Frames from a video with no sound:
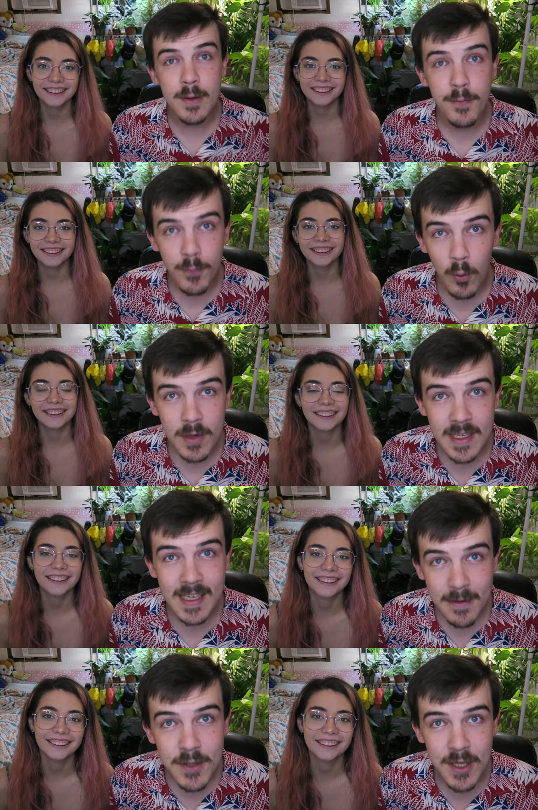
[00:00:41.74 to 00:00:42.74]
Speaker 1: 40
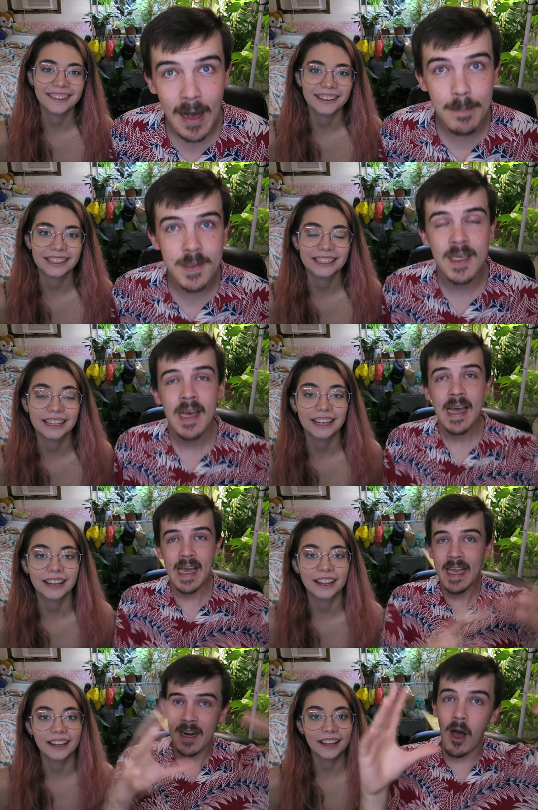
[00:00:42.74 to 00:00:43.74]
gift shops
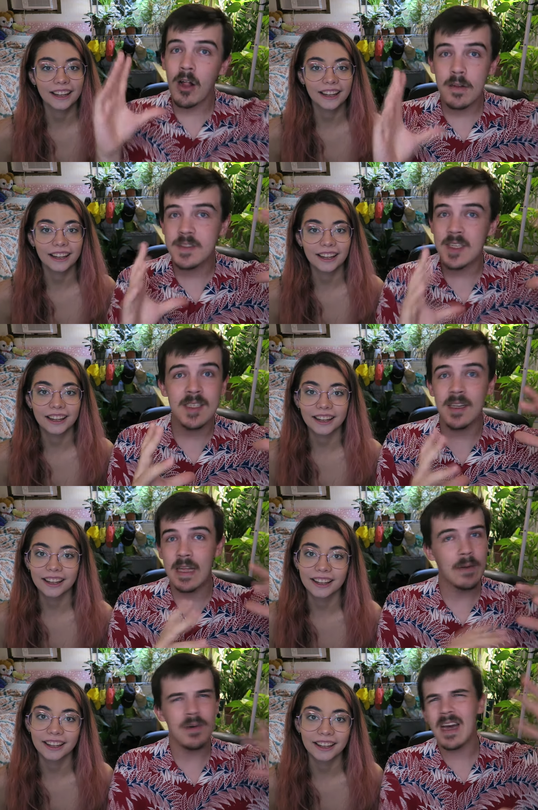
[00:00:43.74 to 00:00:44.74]
in all of
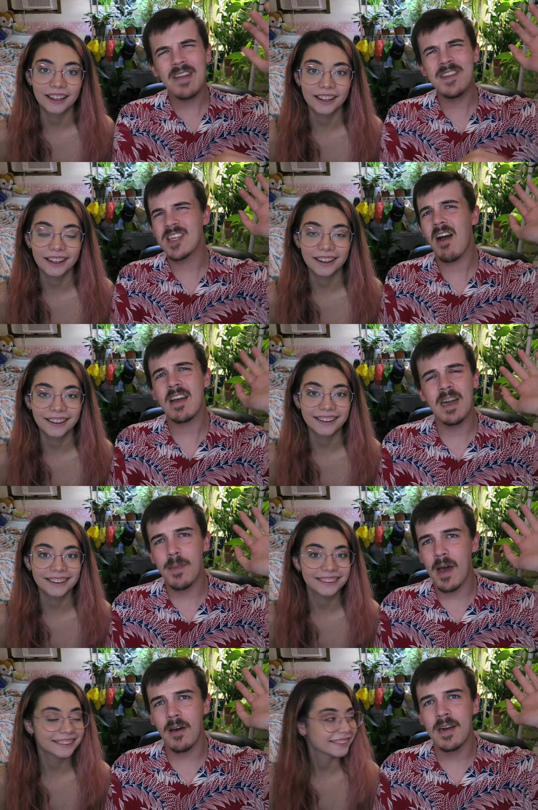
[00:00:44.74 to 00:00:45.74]
Disneyland. We're not even talking
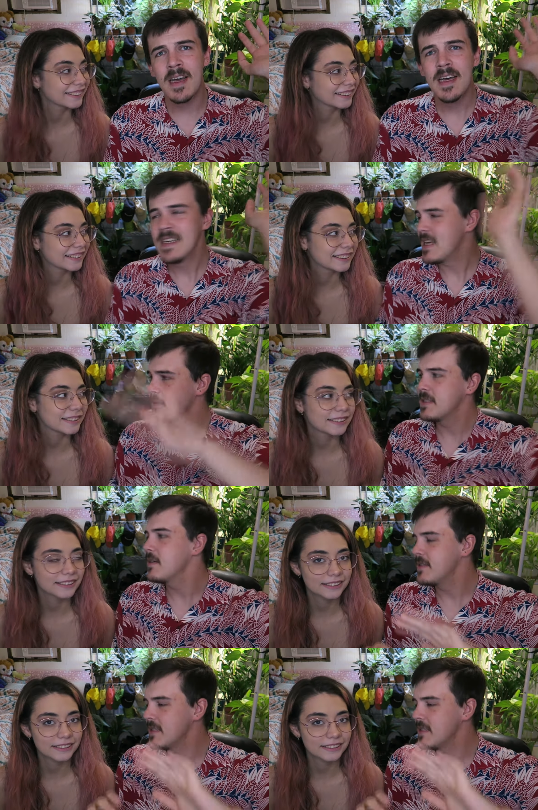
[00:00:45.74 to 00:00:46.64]
about Downtown